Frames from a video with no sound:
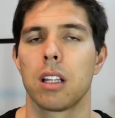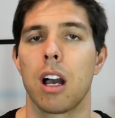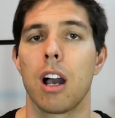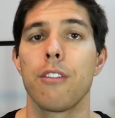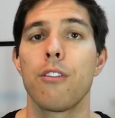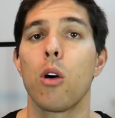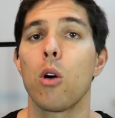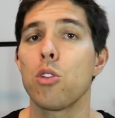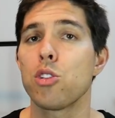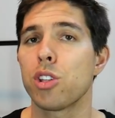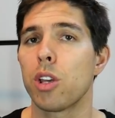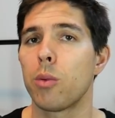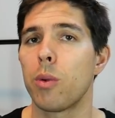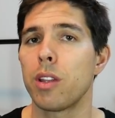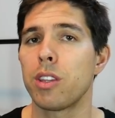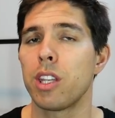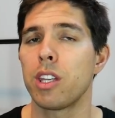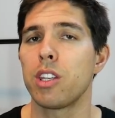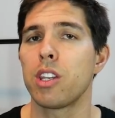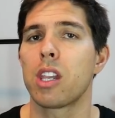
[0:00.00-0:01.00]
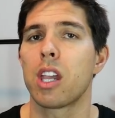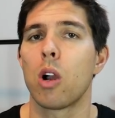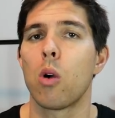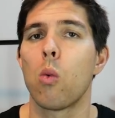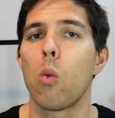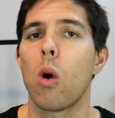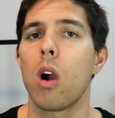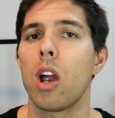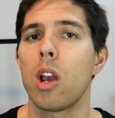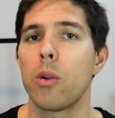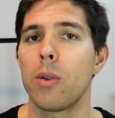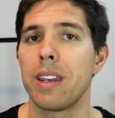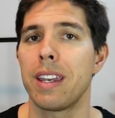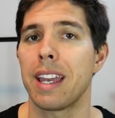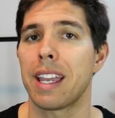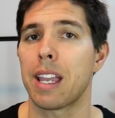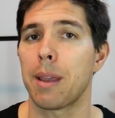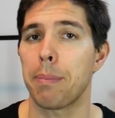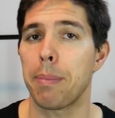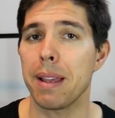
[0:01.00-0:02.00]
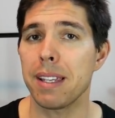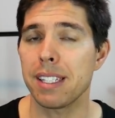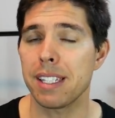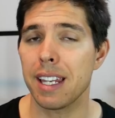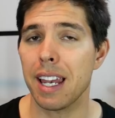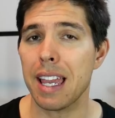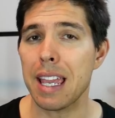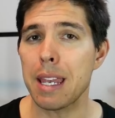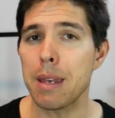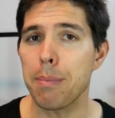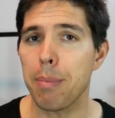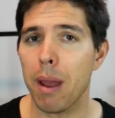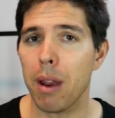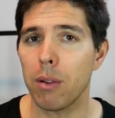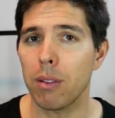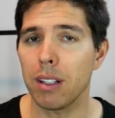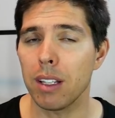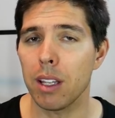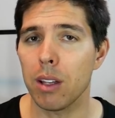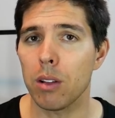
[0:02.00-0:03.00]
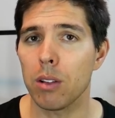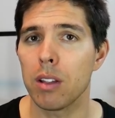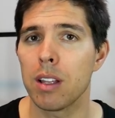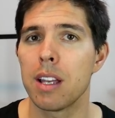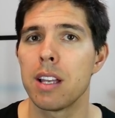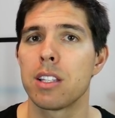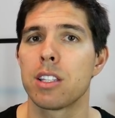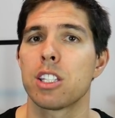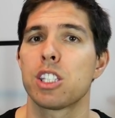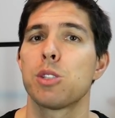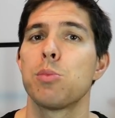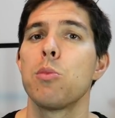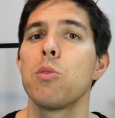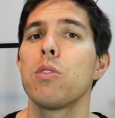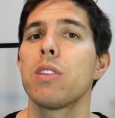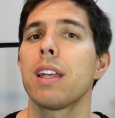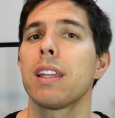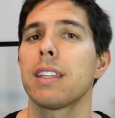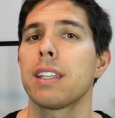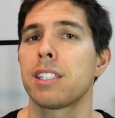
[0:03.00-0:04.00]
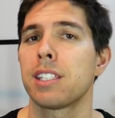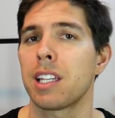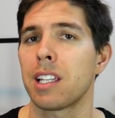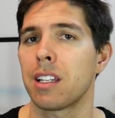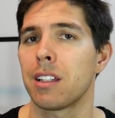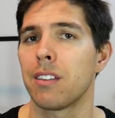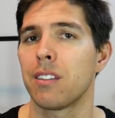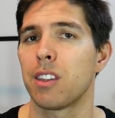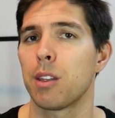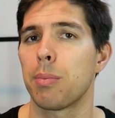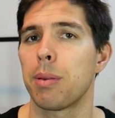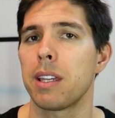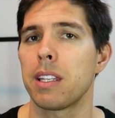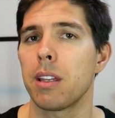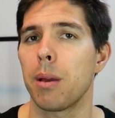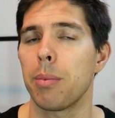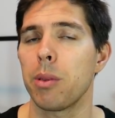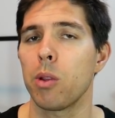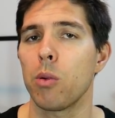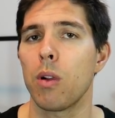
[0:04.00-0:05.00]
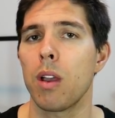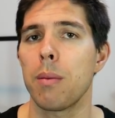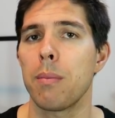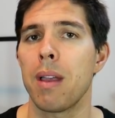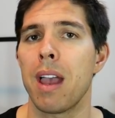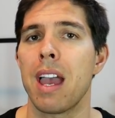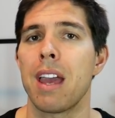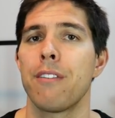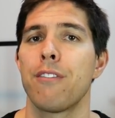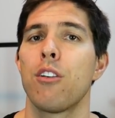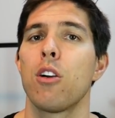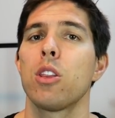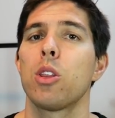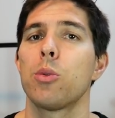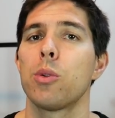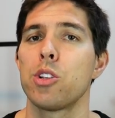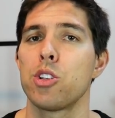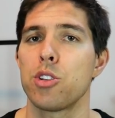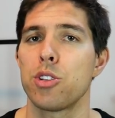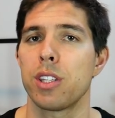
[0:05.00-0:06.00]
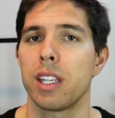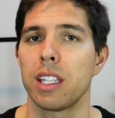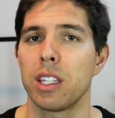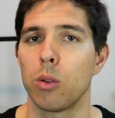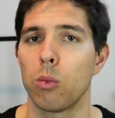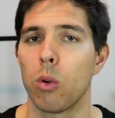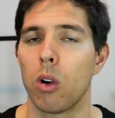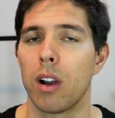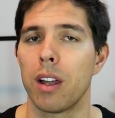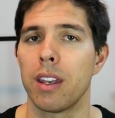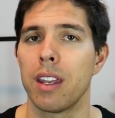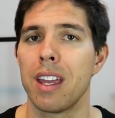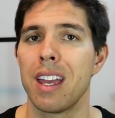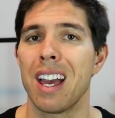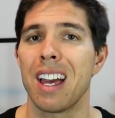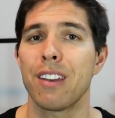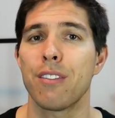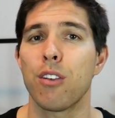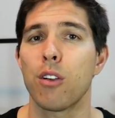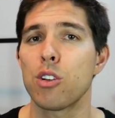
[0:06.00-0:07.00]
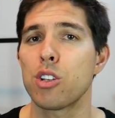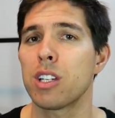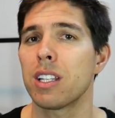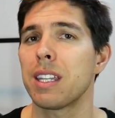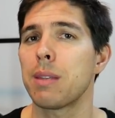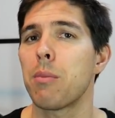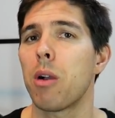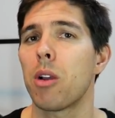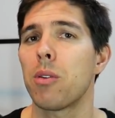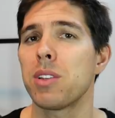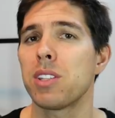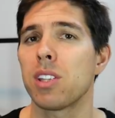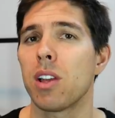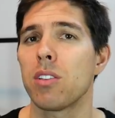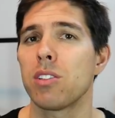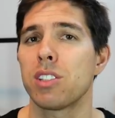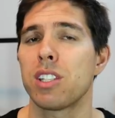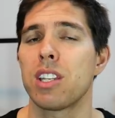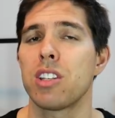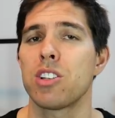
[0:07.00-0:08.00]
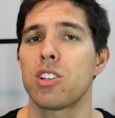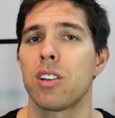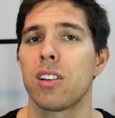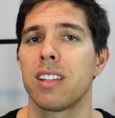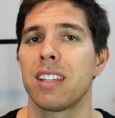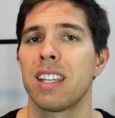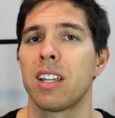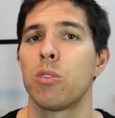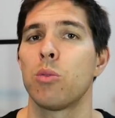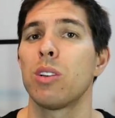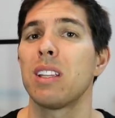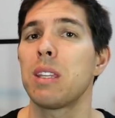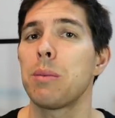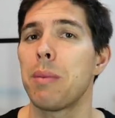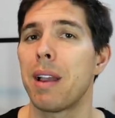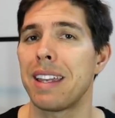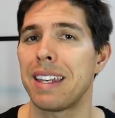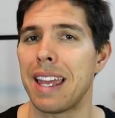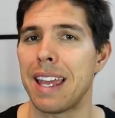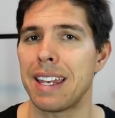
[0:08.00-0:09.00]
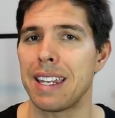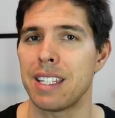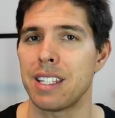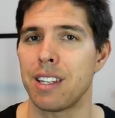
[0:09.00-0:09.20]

I've also read that you can wire in a capacitor in parallel to smooth out the signal of the PWM, further reducing the whine. Unfortunately, my results didn't show that that really made any